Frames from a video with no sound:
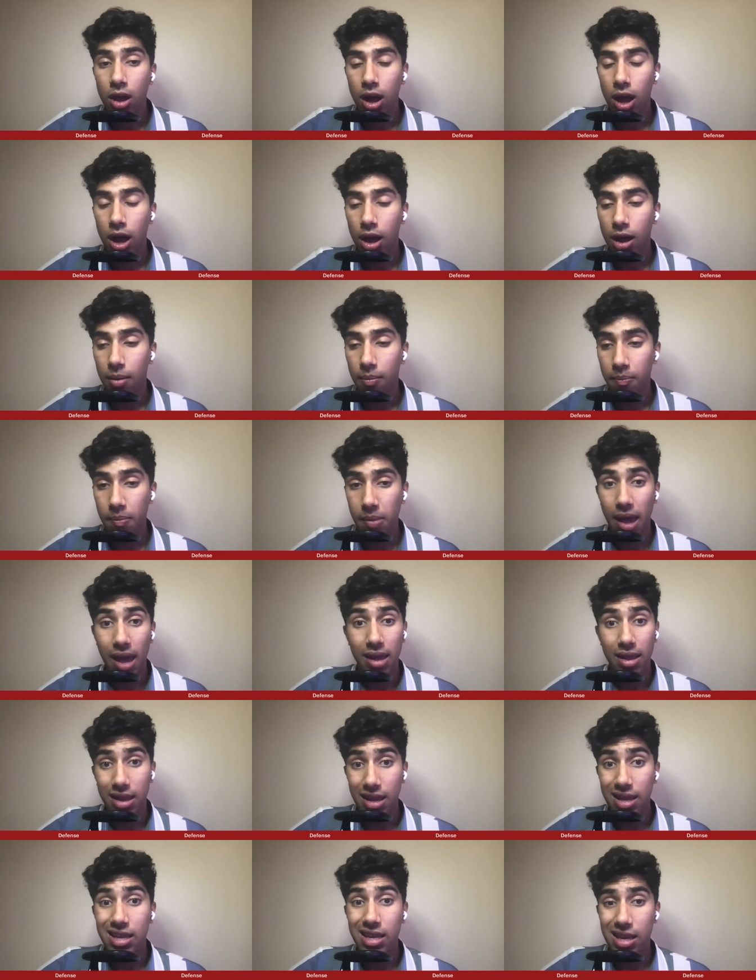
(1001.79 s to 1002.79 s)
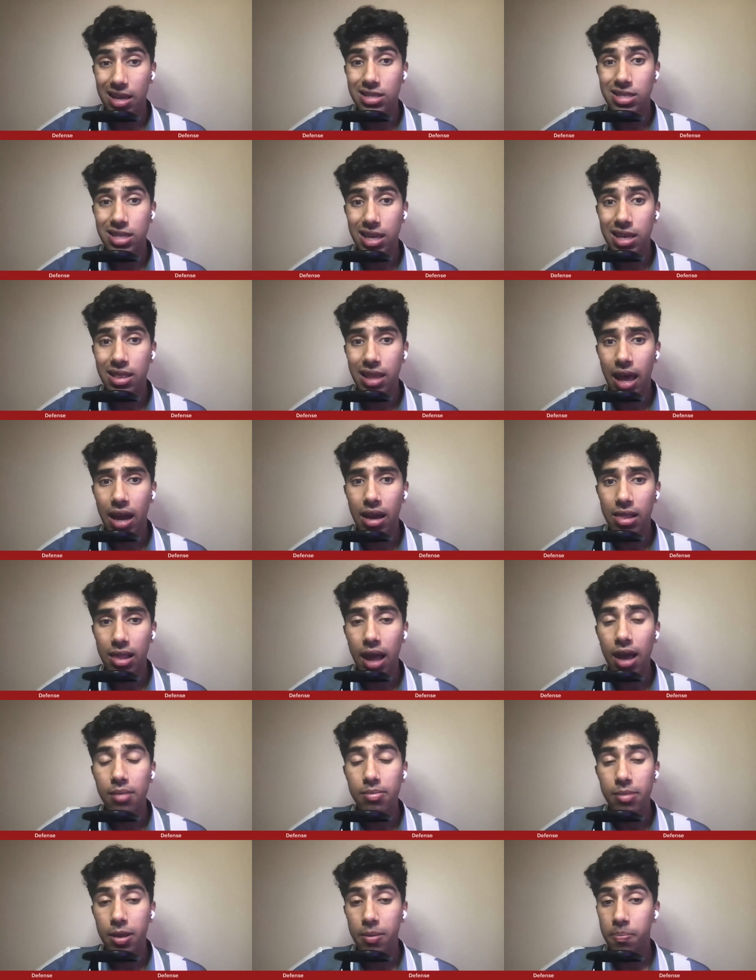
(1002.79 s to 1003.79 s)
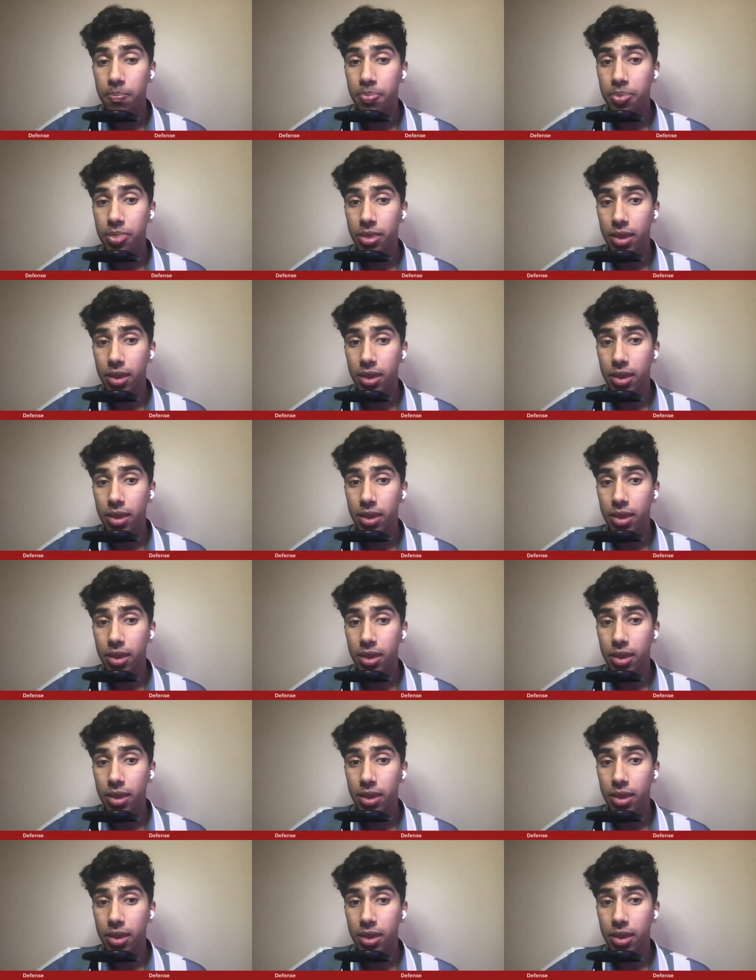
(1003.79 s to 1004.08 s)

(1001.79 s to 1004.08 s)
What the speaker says: and it's in that alignment.